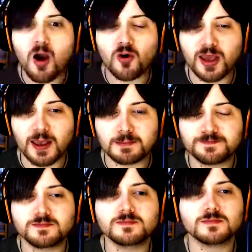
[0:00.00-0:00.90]
Okay.
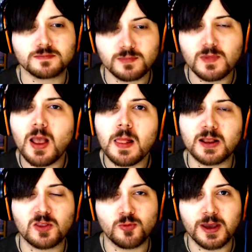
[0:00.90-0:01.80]

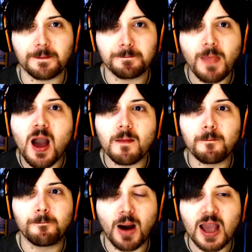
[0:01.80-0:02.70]
Let's wait.
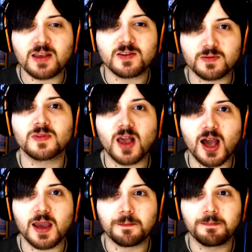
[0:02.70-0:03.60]
Buy some
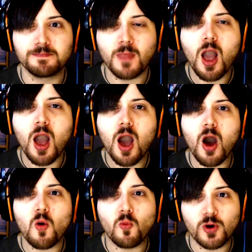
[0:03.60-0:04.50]
time.
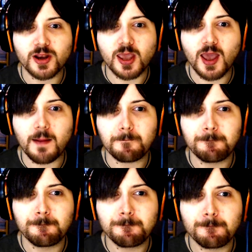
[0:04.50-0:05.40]
1 AM.
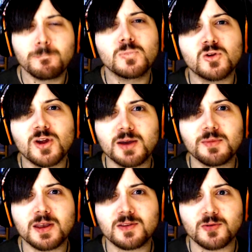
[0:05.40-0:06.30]
Do you reckon
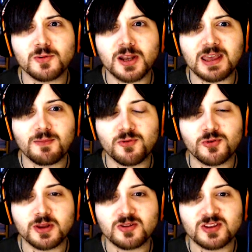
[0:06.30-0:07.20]
we can do 1 AM before
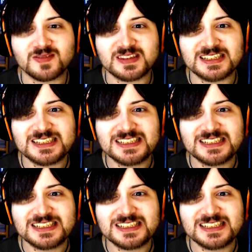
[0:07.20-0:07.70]
we do something?